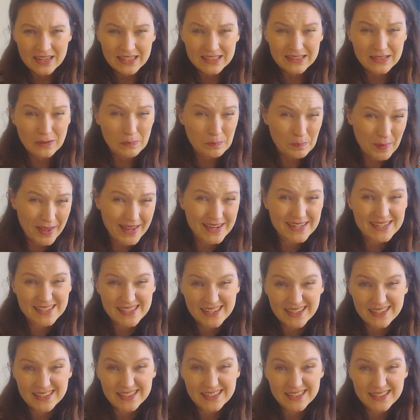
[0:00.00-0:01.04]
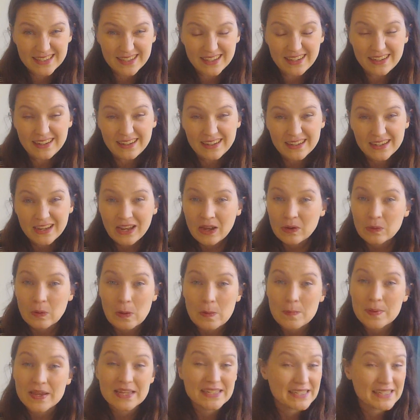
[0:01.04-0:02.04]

the best thing to do would be